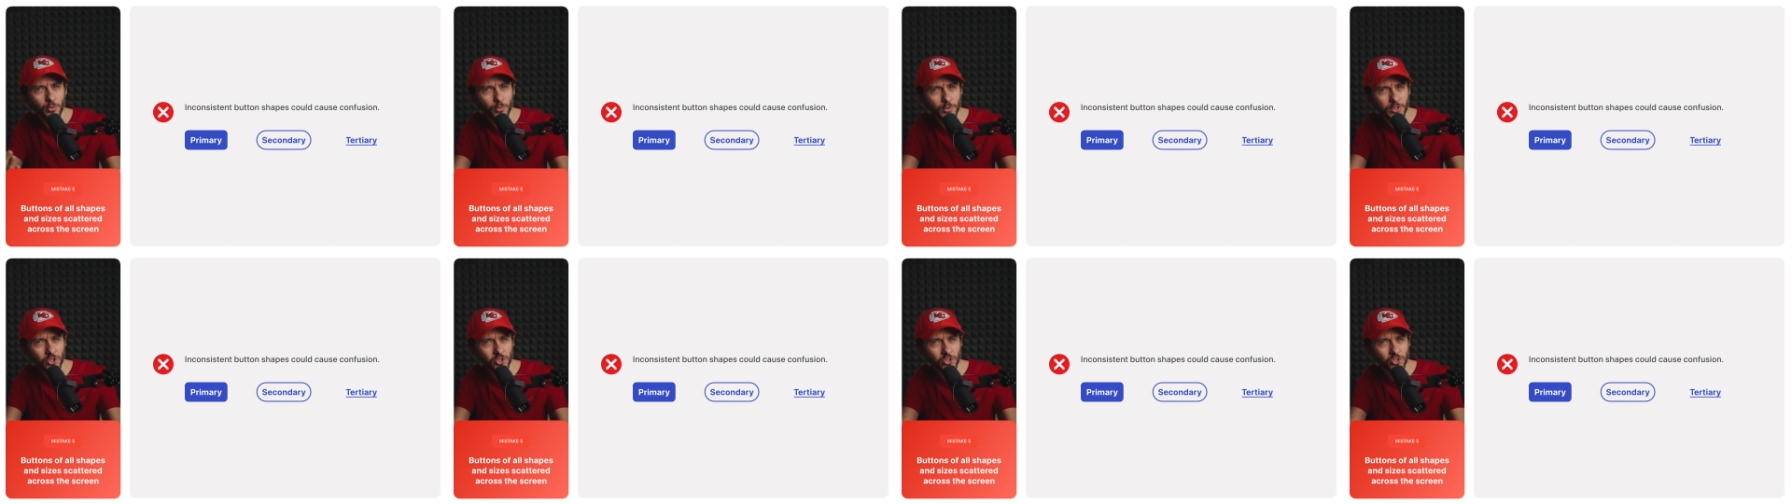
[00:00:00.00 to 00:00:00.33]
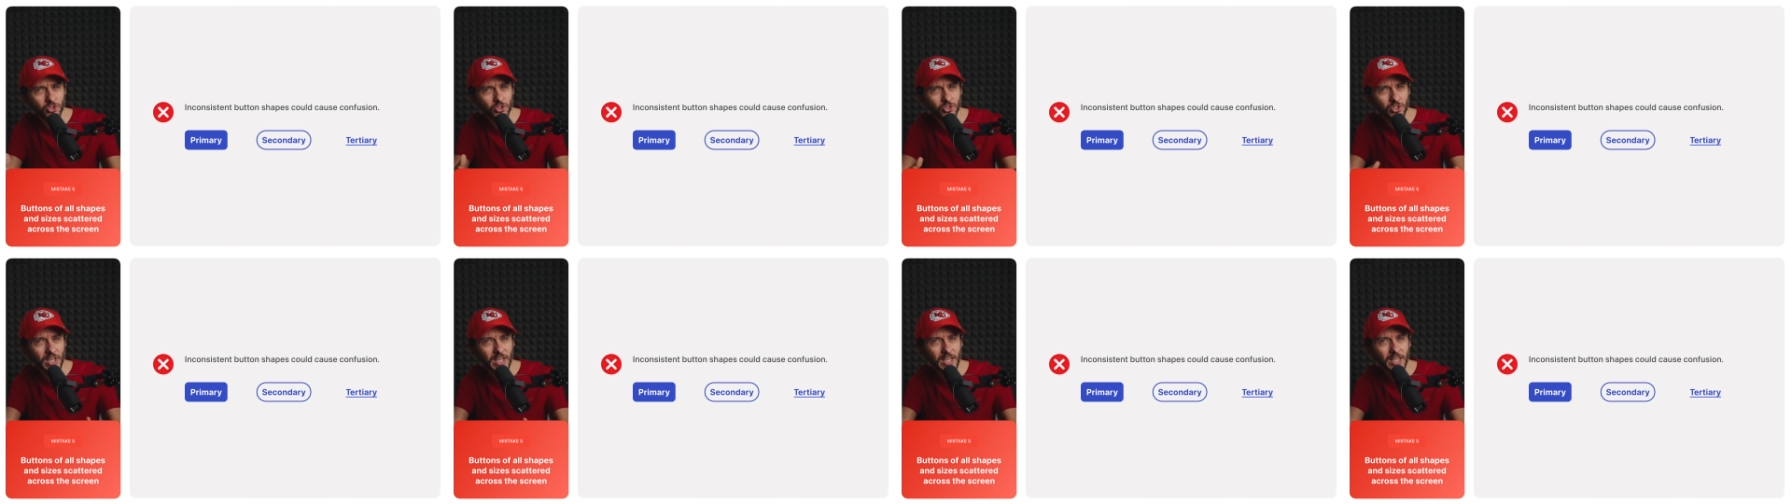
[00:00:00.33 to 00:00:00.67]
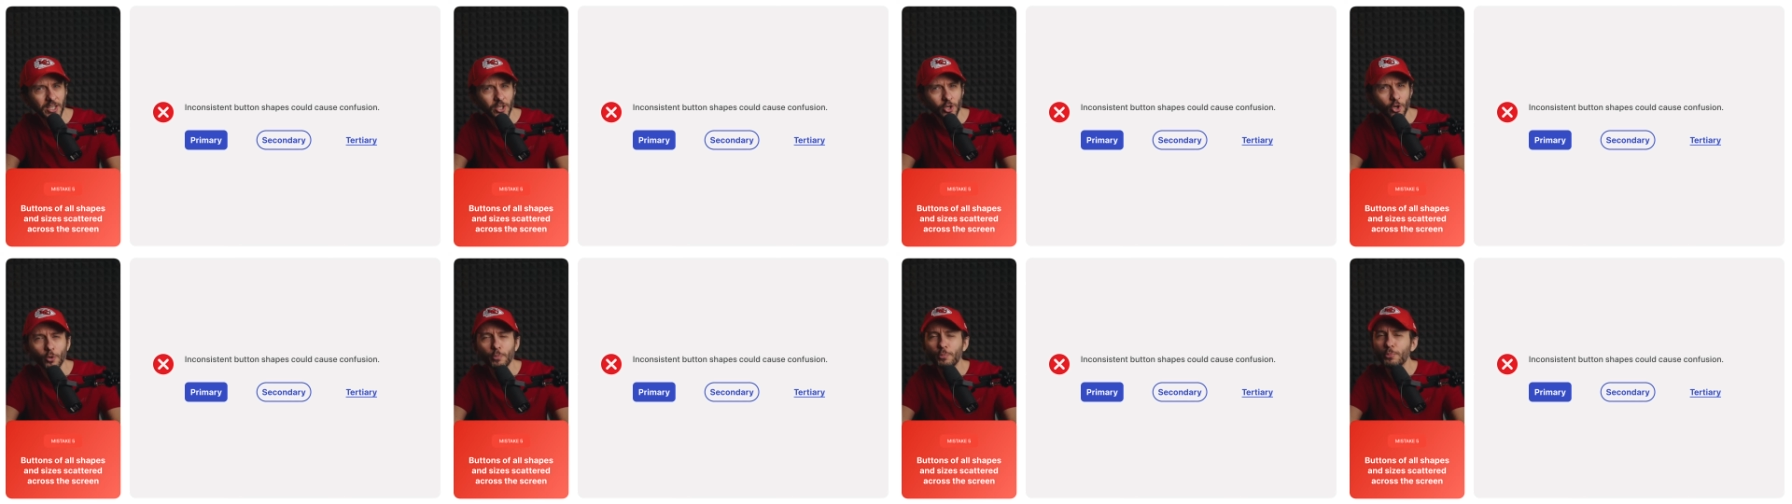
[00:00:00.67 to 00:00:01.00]
which I
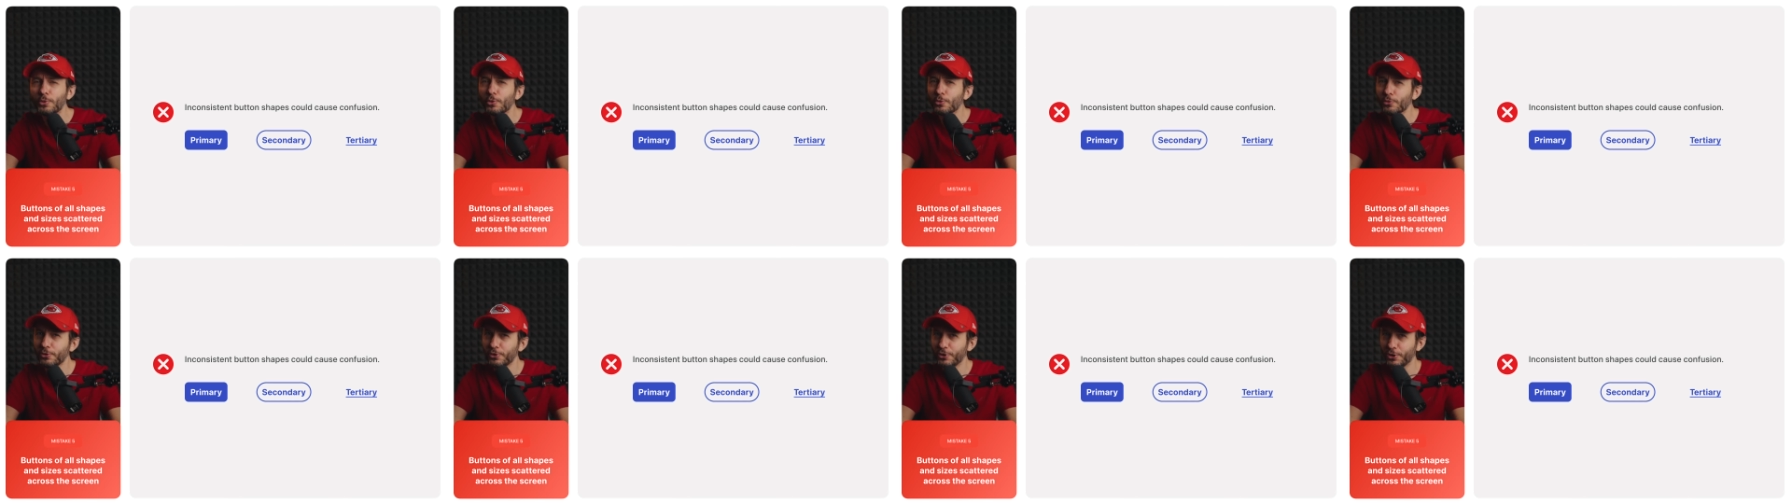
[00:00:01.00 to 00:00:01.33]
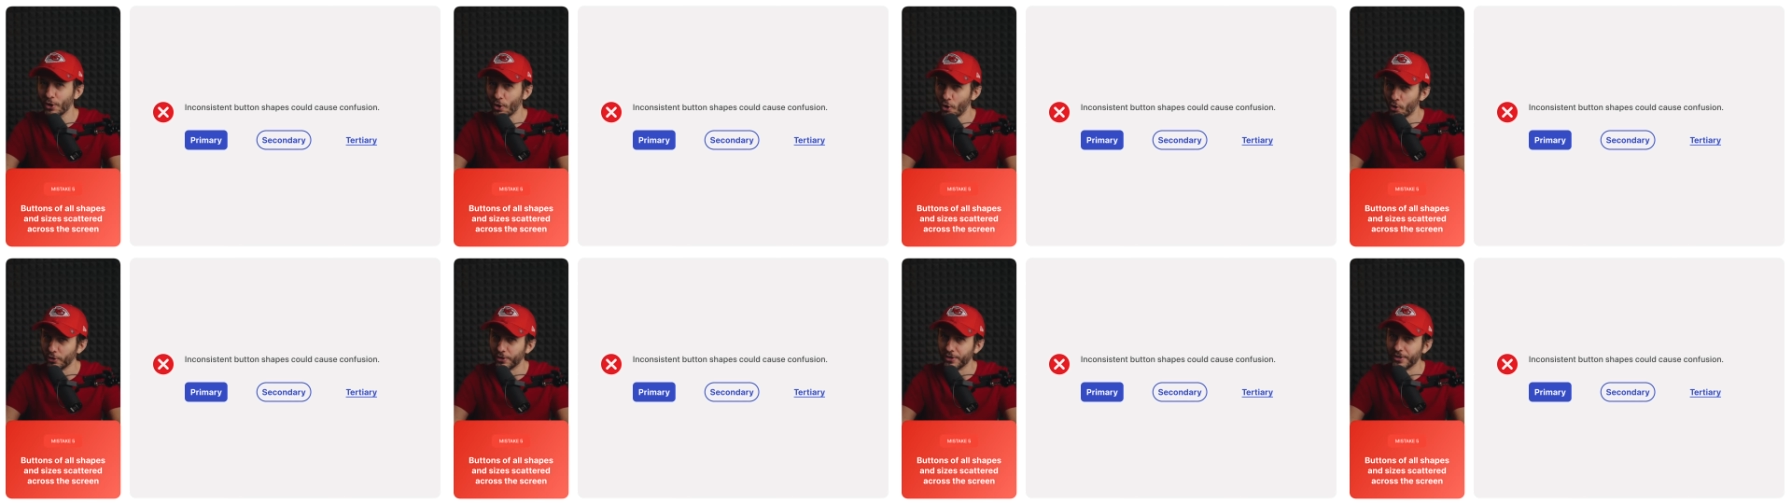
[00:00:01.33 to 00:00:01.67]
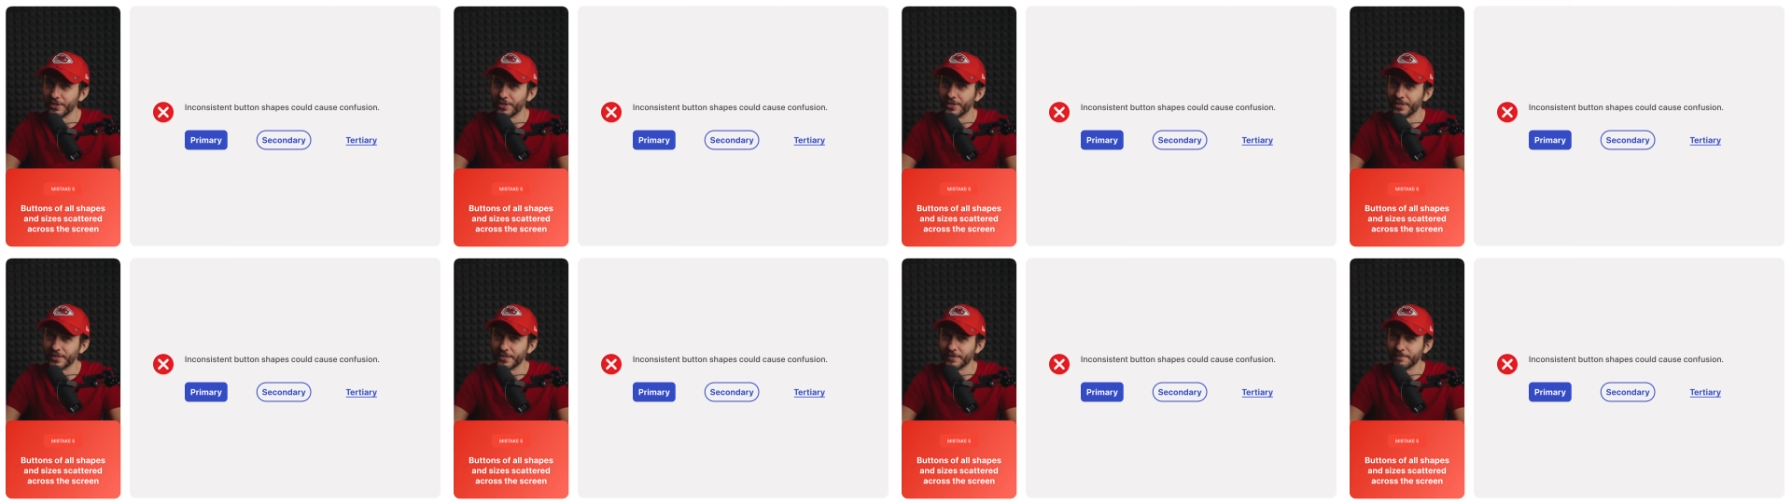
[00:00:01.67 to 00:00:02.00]
hope you
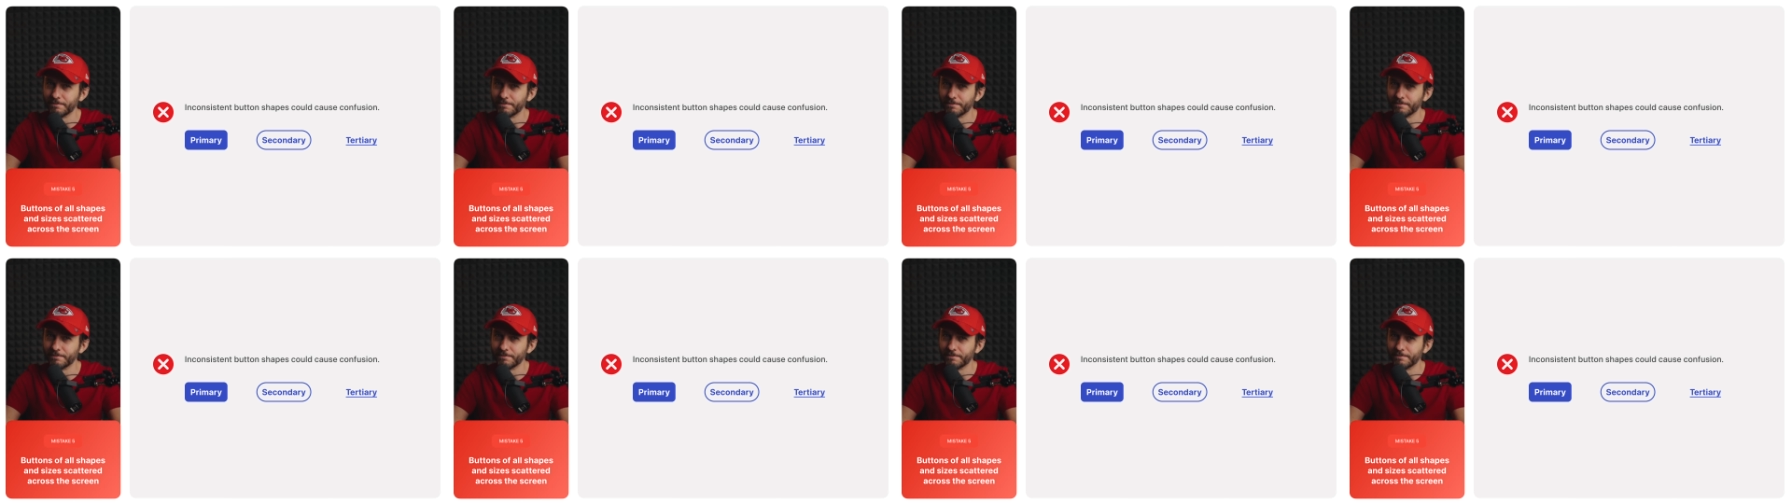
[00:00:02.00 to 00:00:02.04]
don't.